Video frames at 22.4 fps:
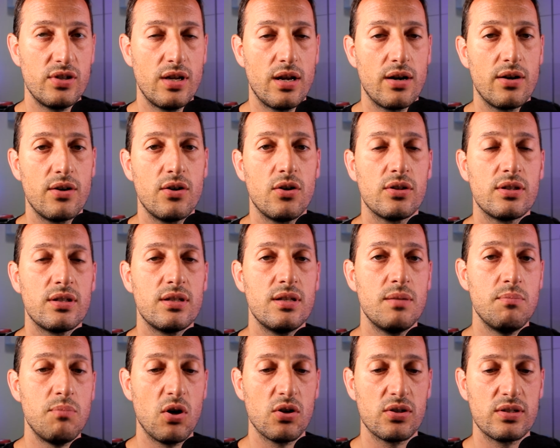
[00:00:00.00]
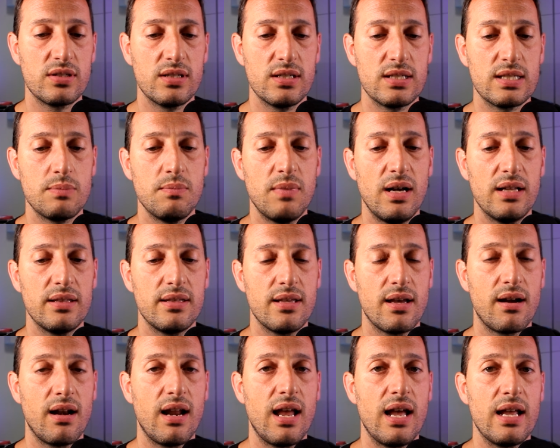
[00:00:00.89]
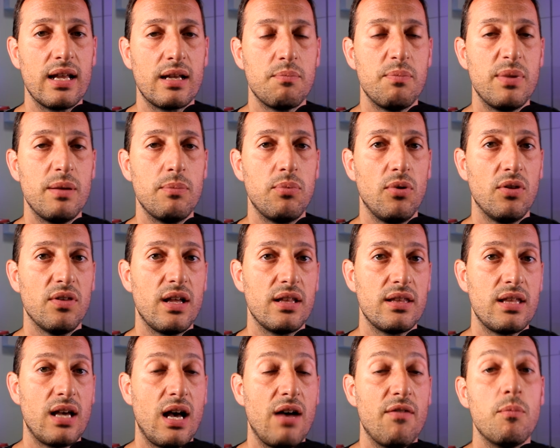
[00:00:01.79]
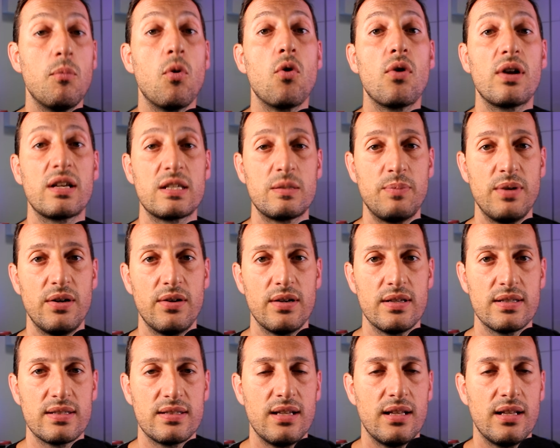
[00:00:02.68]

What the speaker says: they are not the bosses, but they are like people that have more experience,